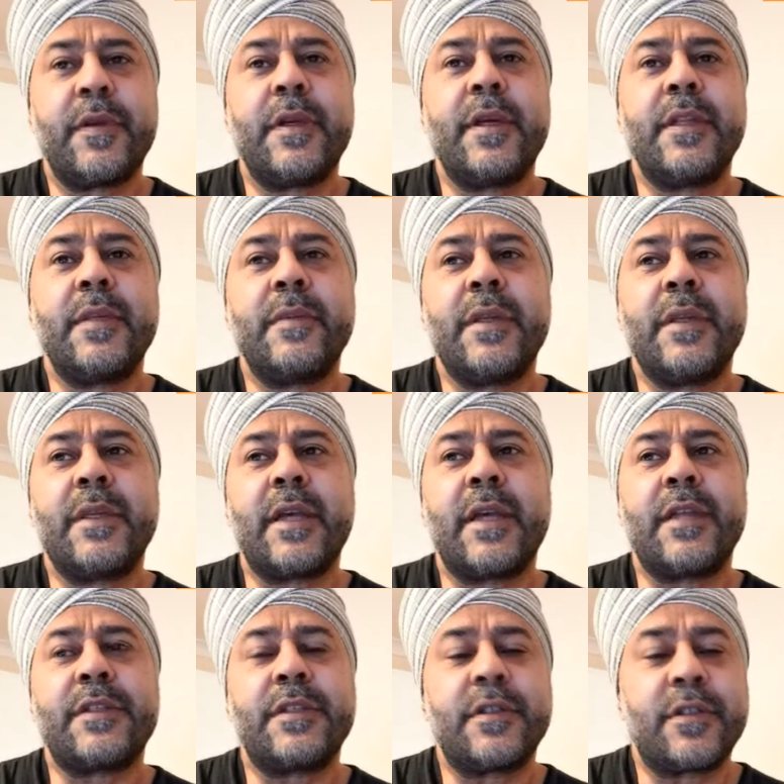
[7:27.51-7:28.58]
anybody
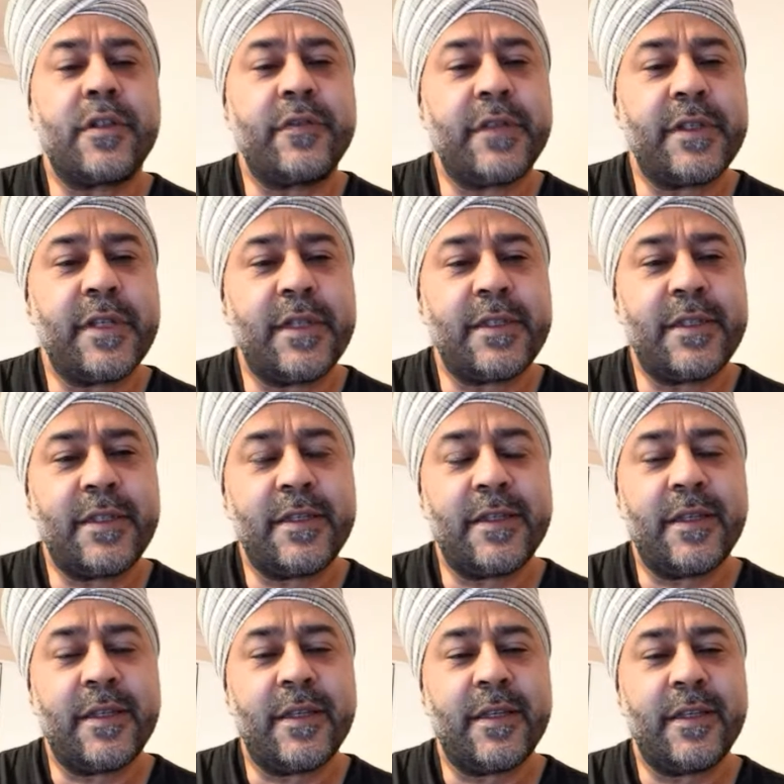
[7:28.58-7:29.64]
catching
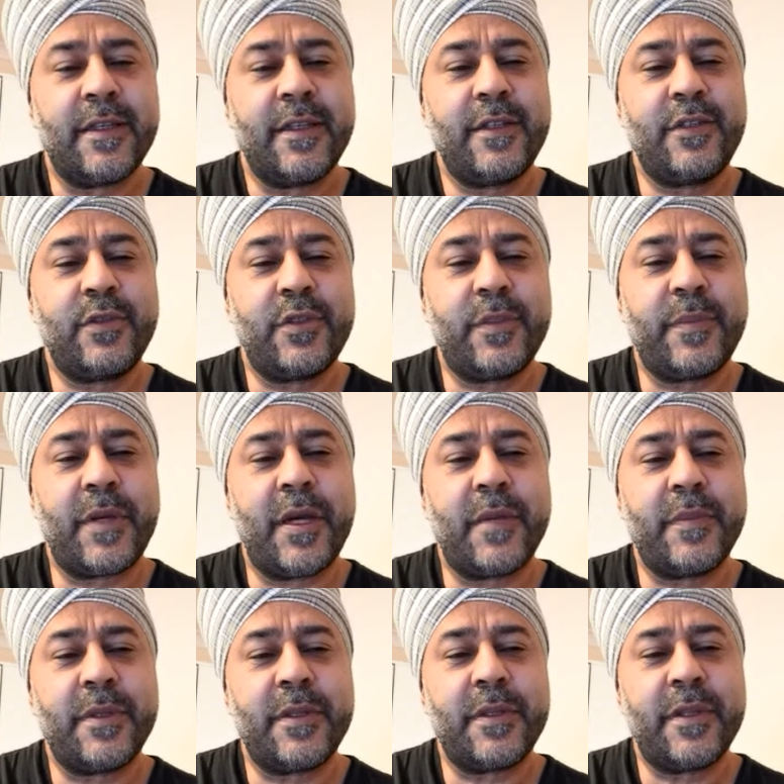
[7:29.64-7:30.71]
COVID-19 in your
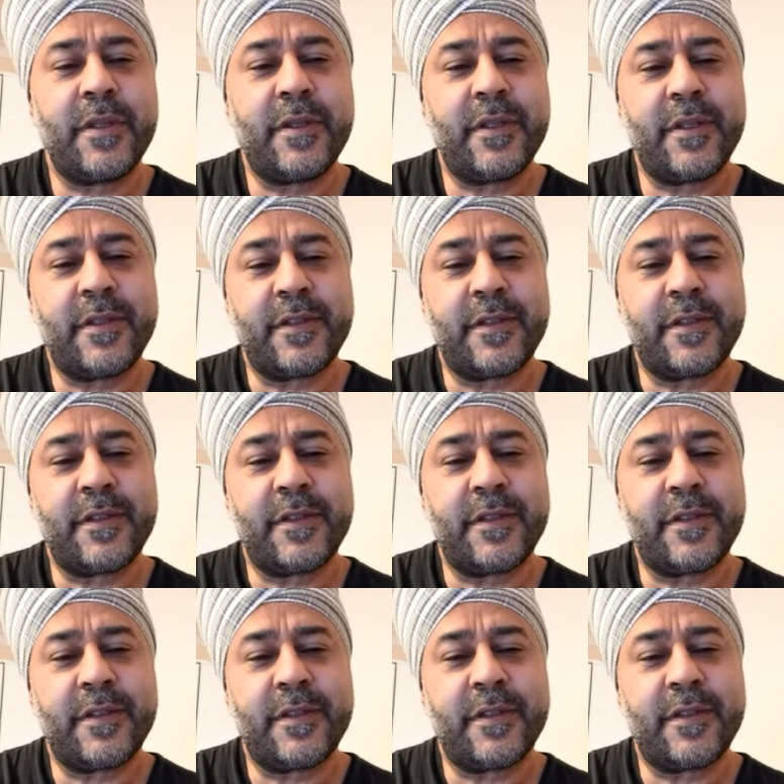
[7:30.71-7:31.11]
department and